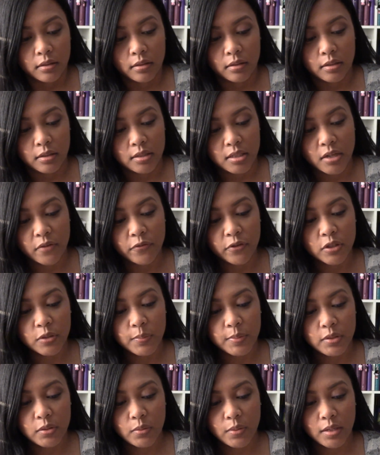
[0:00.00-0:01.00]
The difference
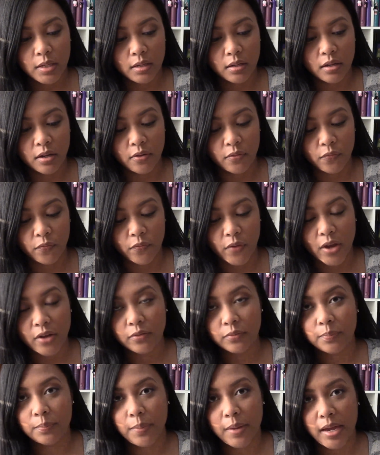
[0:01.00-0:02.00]
between
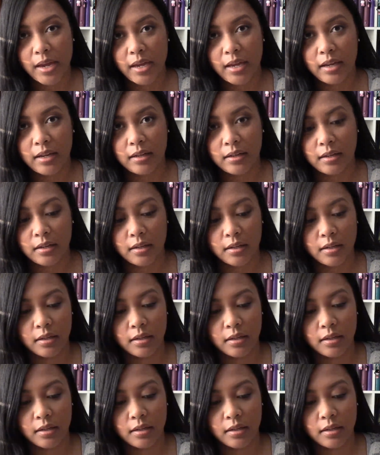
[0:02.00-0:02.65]
fountain pen